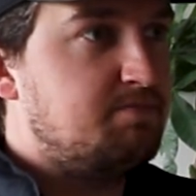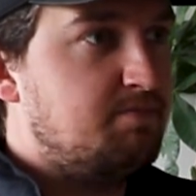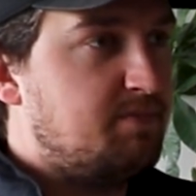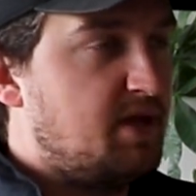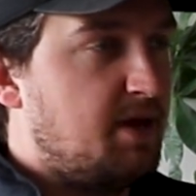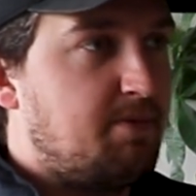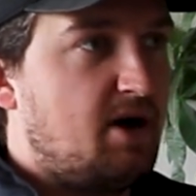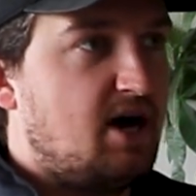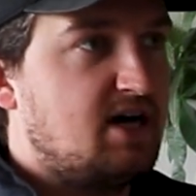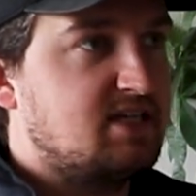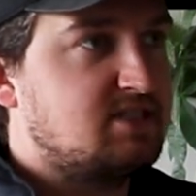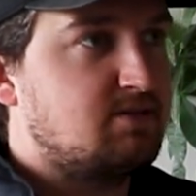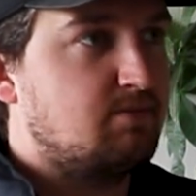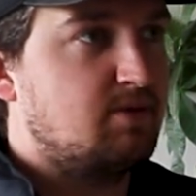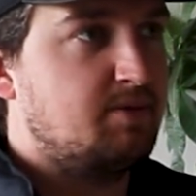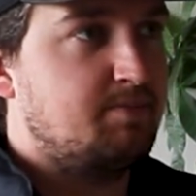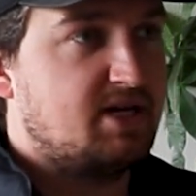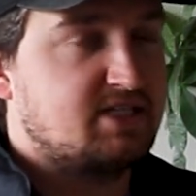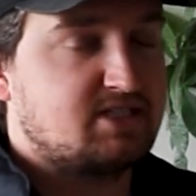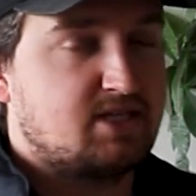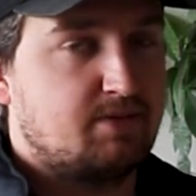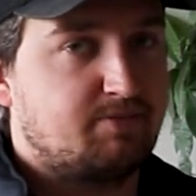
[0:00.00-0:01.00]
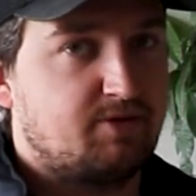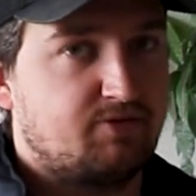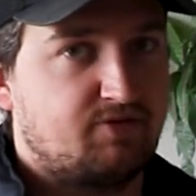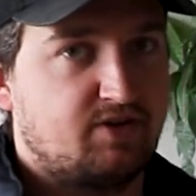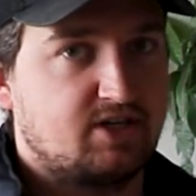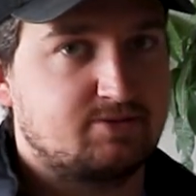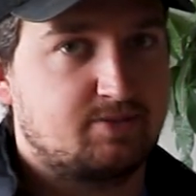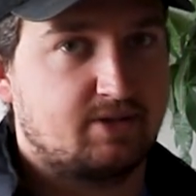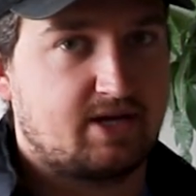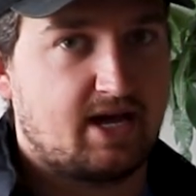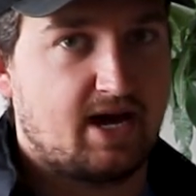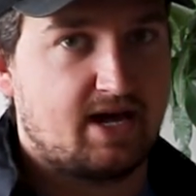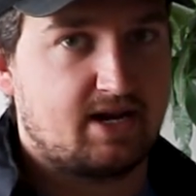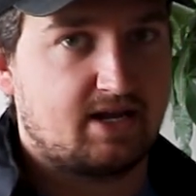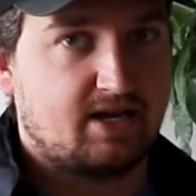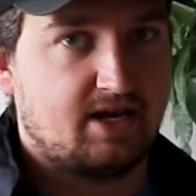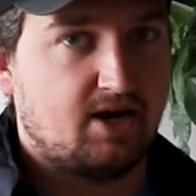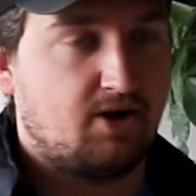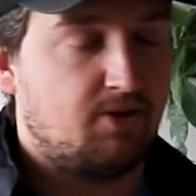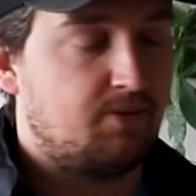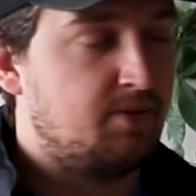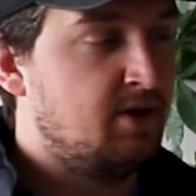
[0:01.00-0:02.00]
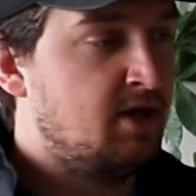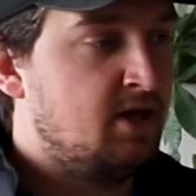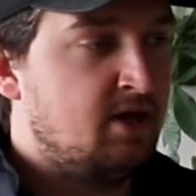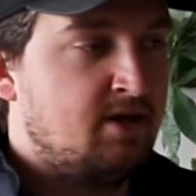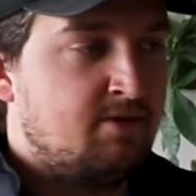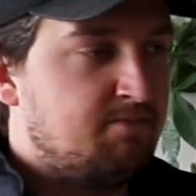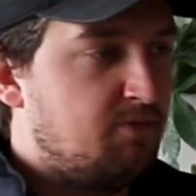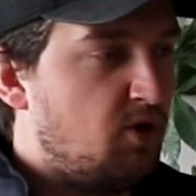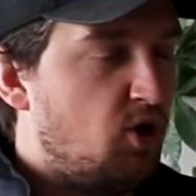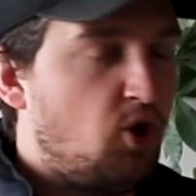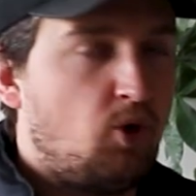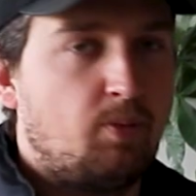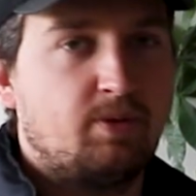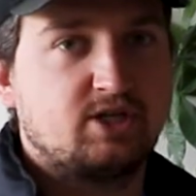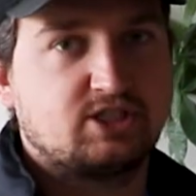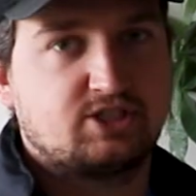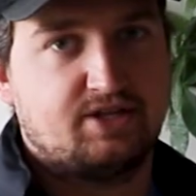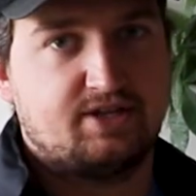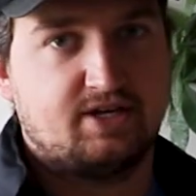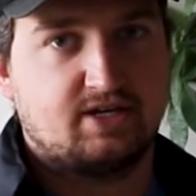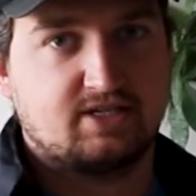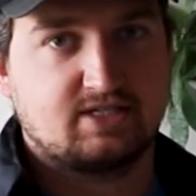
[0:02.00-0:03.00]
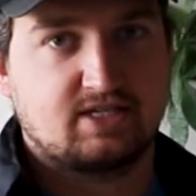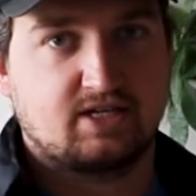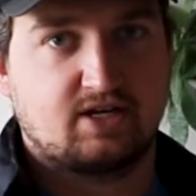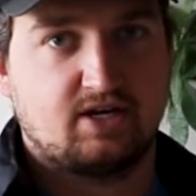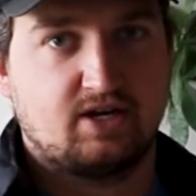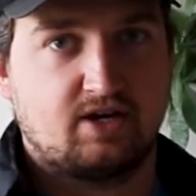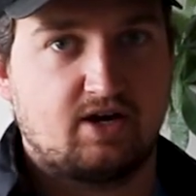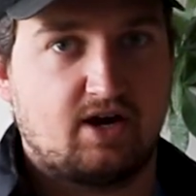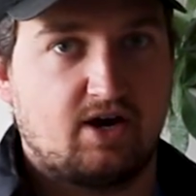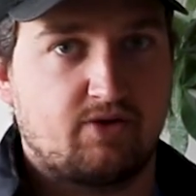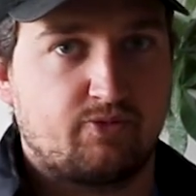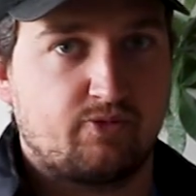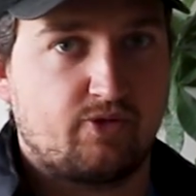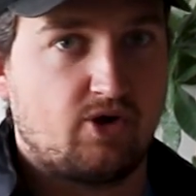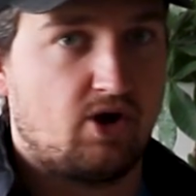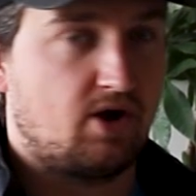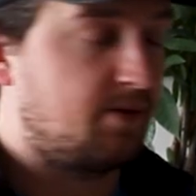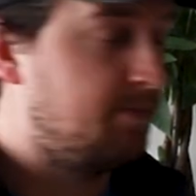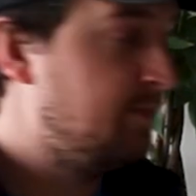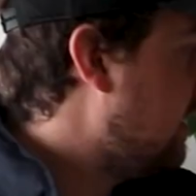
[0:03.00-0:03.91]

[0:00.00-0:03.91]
They possibly messed up your Facebook ad account. Whole bunch of things that could have gone wrong.